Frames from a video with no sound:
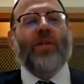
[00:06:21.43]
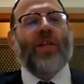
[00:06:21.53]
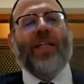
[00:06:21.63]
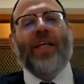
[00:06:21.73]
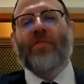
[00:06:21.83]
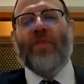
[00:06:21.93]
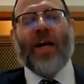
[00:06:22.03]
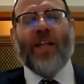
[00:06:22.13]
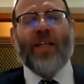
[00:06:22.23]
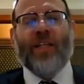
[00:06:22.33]
so that's
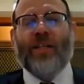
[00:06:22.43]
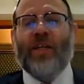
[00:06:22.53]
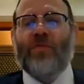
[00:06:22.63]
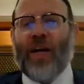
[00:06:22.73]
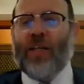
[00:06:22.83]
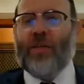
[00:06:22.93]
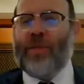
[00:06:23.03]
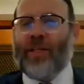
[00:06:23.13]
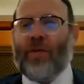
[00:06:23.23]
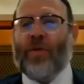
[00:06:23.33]
invalid
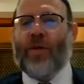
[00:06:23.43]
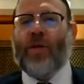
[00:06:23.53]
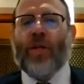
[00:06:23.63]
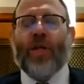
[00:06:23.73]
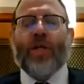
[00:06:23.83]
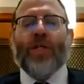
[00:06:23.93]
material.